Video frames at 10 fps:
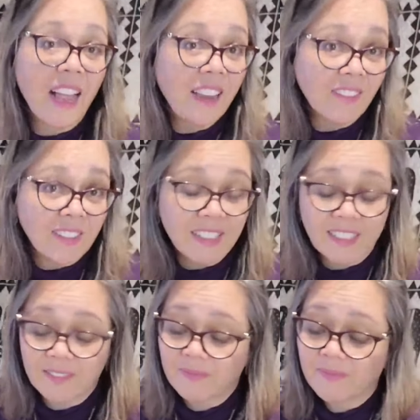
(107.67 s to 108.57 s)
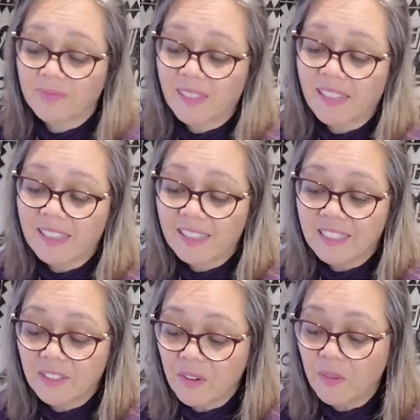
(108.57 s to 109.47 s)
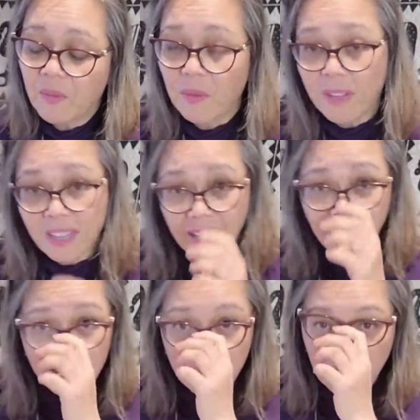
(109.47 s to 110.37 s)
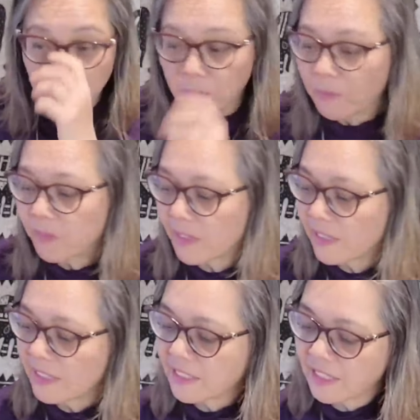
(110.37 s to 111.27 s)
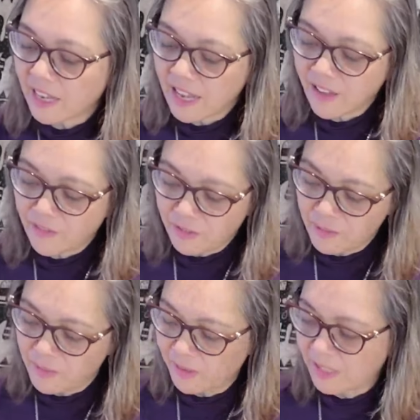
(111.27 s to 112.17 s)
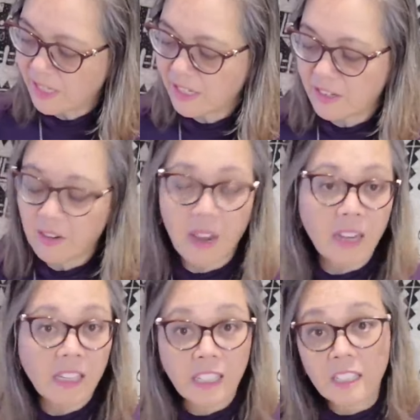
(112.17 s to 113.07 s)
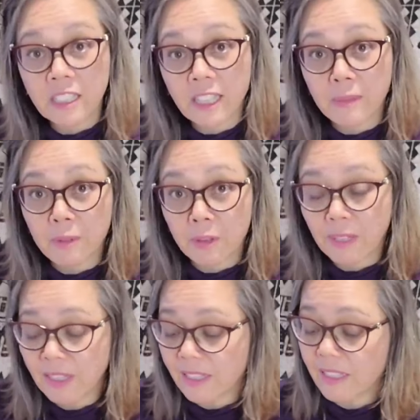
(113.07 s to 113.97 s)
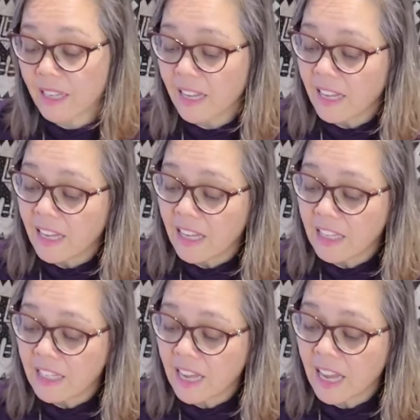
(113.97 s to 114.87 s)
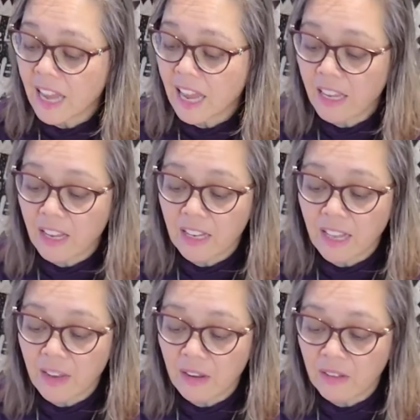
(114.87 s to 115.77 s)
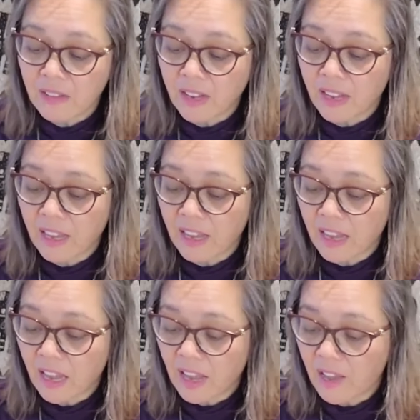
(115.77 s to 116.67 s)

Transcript: Anyways, so what you can do is, I have a few books here, and you can just keep doing this, is that you could then say,